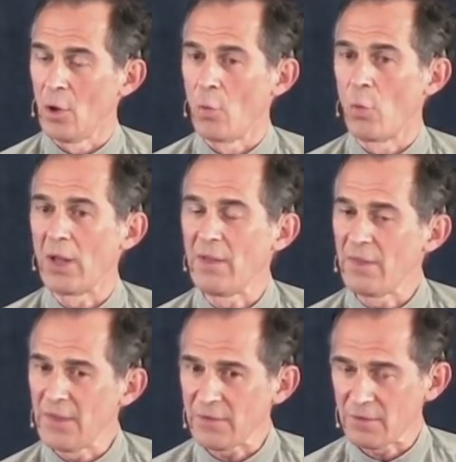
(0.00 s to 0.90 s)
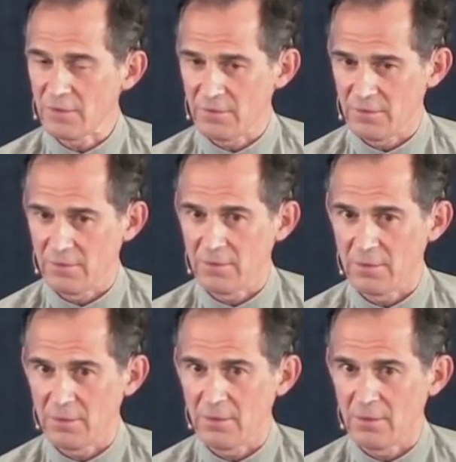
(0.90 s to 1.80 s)
Well, in this,
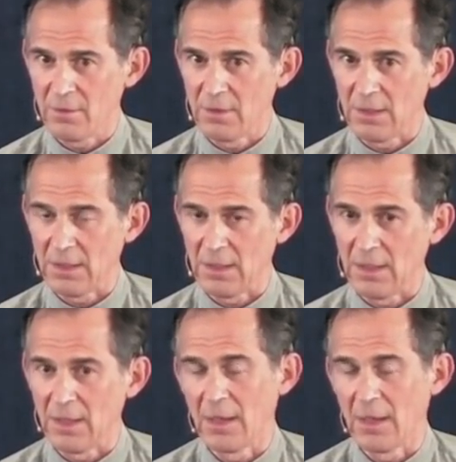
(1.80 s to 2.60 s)
yes,